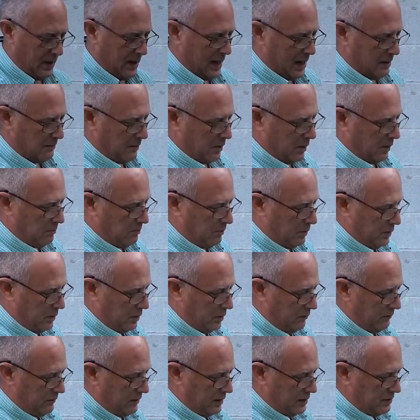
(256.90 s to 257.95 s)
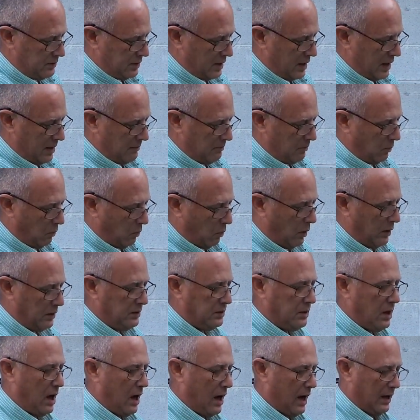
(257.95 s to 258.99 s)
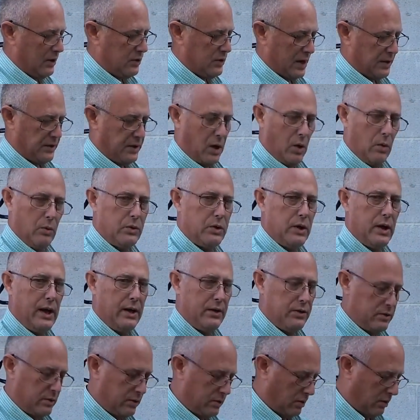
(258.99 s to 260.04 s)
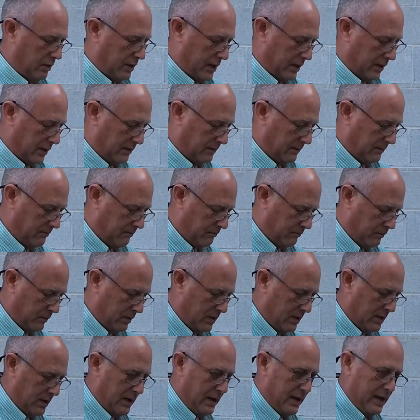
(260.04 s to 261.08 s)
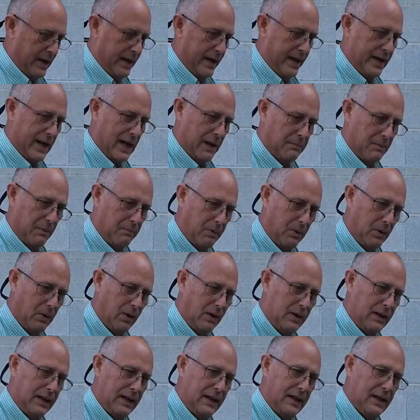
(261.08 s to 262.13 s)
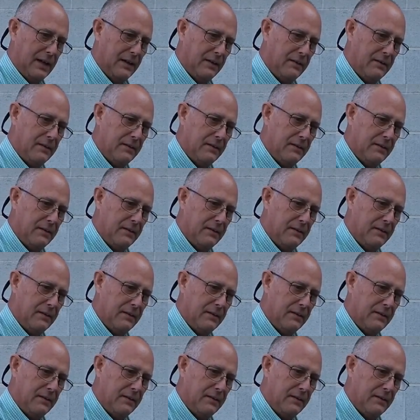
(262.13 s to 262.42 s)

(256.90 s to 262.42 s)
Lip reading: I'm going to move this up 1 notch. I don't touch the trigger, and I'm going to pull it again.